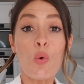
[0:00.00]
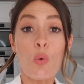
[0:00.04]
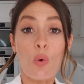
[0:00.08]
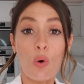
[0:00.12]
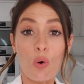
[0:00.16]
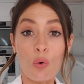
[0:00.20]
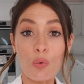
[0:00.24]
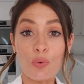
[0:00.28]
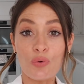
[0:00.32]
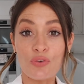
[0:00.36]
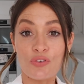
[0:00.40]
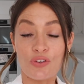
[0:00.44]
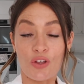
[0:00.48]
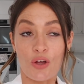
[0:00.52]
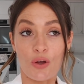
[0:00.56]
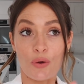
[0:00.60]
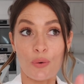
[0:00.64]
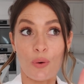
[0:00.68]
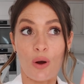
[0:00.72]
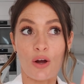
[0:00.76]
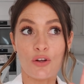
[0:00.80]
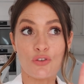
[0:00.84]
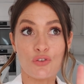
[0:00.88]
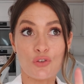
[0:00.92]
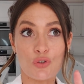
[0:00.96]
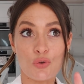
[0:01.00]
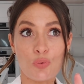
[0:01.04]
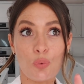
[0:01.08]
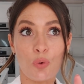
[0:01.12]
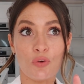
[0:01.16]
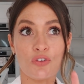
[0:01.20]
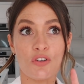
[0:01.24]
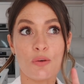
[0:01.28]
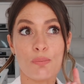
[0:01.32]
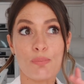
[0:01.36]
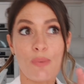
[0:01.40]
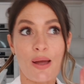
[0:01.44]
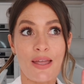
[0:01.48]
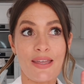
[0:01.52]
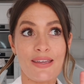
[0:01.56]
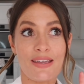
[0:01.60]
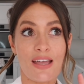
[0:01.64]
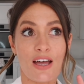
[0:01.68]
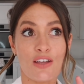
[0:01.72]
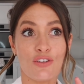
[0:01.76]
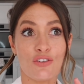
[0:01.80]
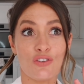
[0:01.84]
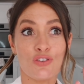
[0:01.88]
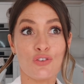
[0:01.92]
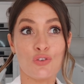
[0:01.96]
Oh, also, I do want to
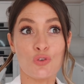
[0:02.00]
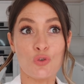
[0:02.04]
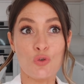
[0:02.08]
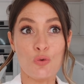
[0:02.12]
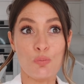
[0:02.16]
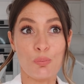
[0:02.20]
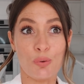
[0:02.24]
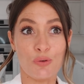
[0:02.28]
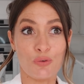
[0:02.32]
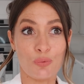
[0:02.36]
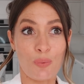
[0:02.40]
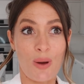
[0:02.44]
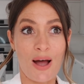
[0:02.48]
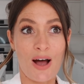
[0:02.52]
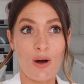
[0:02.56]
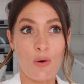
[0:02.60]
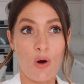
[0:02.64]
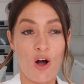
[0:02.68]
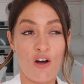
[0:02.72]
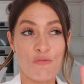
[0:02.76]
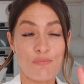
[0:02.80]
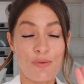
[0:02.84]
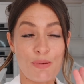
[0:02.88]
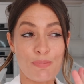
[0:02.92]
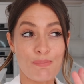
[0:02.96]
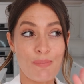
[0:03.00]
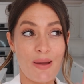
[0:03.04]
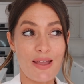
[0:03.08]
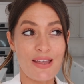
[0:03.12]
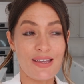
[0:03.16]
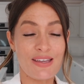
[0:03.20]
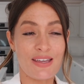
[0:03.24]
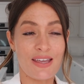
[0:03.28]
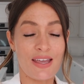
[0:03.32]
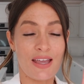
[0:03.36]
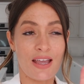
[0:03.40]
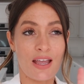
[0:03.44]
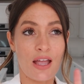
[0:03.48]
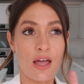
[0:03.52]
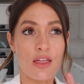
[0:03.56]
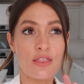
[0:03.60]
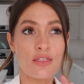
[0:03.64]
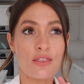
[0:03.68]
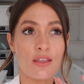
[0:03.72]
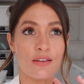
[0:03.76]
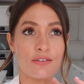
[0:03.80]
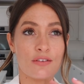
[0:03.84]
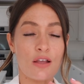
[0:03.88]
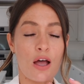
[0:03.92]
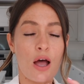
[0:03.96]
make a soup as well. I've been making
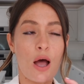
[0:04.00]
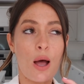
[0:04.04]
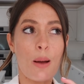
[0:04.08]
this